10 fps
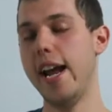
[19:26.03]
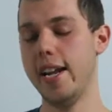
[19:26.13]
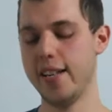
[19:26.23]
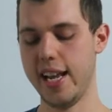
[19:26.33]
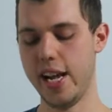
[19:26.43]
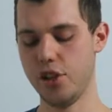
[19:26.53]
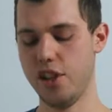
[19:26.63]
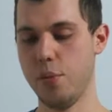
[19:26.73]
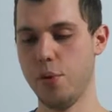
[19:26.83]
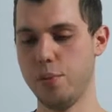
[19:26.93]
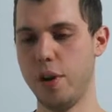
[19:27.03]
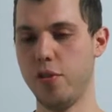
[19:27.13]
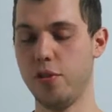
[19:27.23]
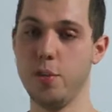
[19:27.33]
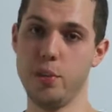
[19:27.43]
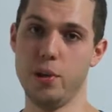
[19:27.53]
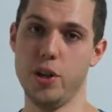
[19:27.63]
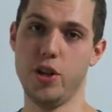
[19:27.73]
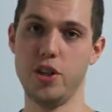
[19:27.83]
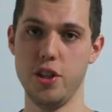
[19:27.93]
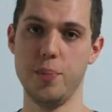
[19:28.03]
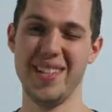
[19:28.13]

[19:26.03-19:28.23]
And it's actually the most powerful form of prayer you could do,